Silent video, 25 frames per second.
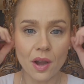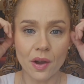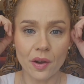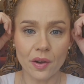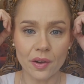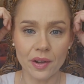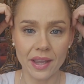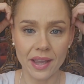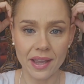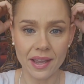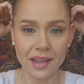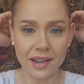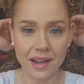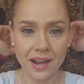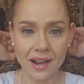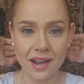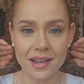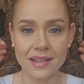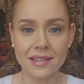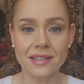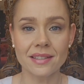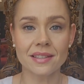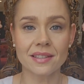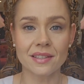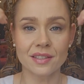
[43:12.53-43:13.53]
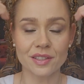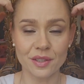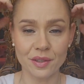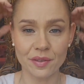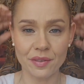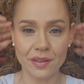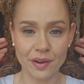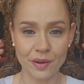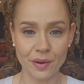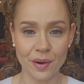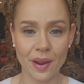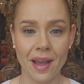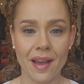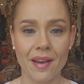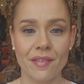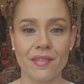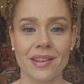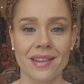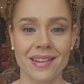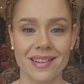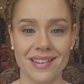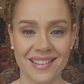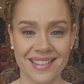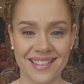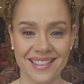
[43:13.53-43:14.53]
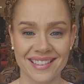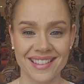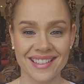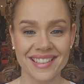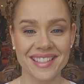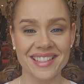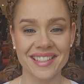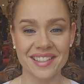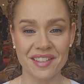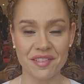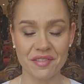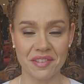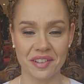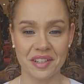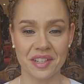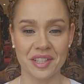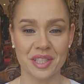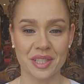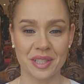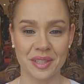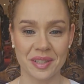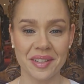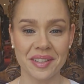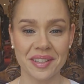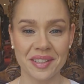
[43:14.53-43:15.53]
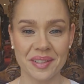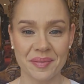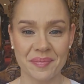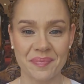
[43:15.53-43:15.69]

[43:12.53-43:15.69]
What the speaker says: Okay guys, so there you have it. This is the finished look.